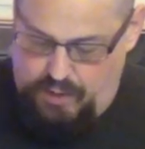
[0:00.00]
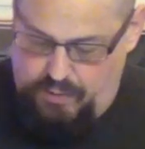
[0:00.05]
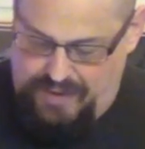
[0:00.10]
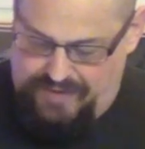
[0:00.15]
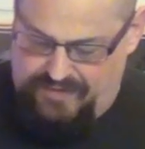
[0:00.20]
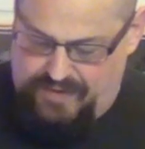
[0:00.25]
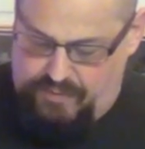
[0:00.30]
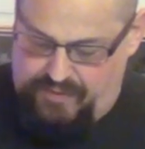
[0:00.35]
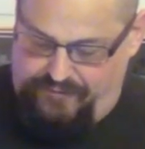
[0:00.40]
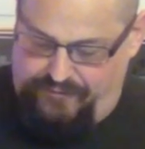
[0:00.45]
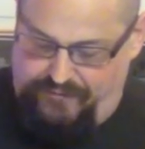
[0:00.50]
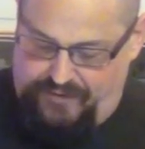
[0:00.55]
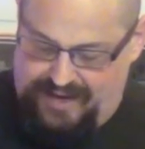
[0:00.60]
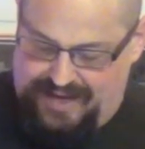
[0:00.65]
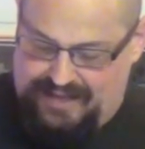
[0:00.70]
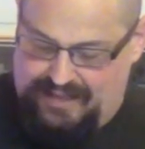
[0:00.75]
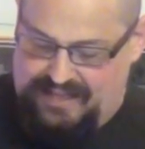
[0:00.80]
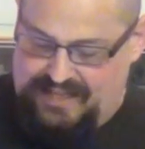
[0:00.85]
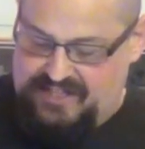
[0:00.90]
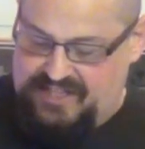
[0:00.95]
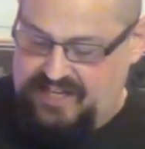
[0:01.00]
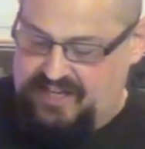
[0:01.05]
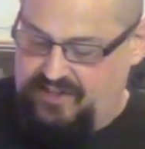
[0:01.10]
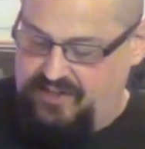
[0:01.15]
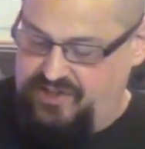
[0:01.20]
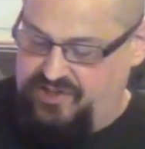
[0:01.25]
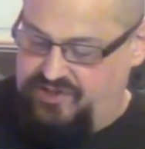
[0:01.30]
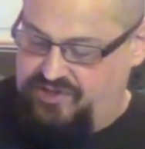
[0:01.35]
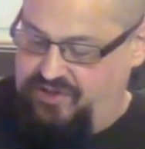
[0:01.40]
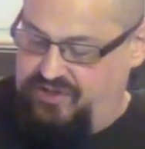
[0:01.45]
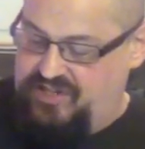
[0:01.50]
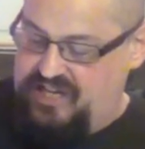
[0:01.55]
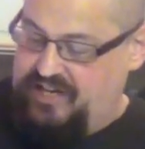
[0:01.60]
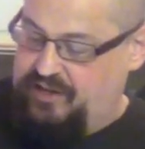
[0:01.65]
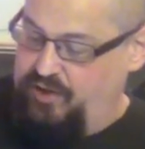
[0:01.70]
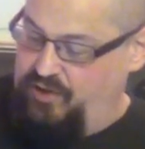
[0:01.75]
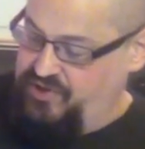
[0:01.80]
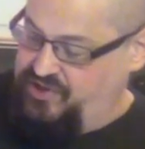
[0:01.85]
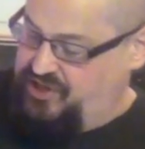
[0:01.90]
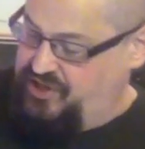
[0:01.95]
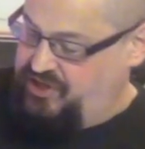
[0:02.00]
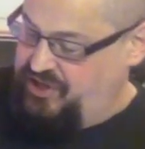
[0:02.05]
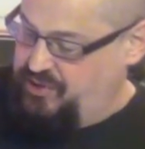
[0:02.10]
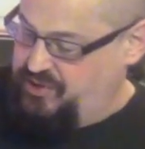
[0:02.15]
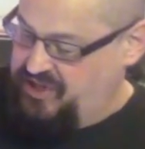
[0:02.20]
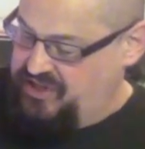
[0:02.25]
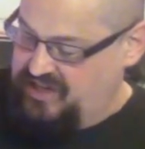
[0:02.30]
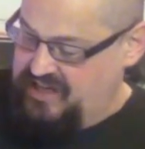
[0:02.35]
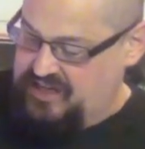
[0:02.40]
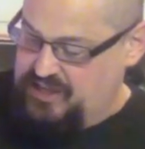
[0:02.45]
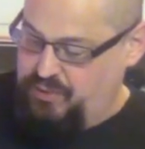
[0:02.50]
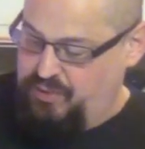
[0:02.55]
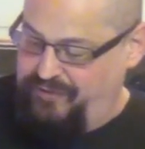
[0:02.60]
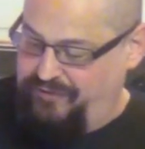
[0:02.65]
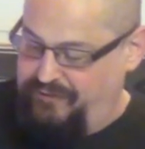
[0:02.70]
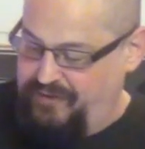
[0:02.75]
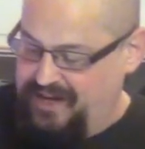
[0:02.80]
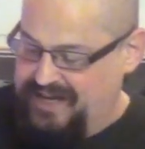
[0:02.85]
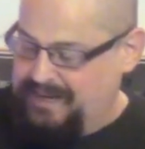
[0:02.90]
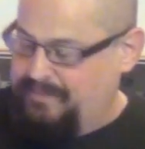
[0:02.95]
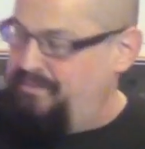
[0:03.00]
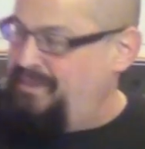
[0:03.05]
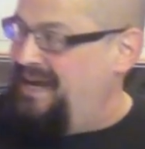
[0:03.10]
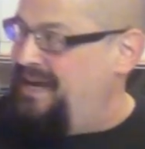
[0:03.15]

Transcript: When they were finally decon deconstituted into a fine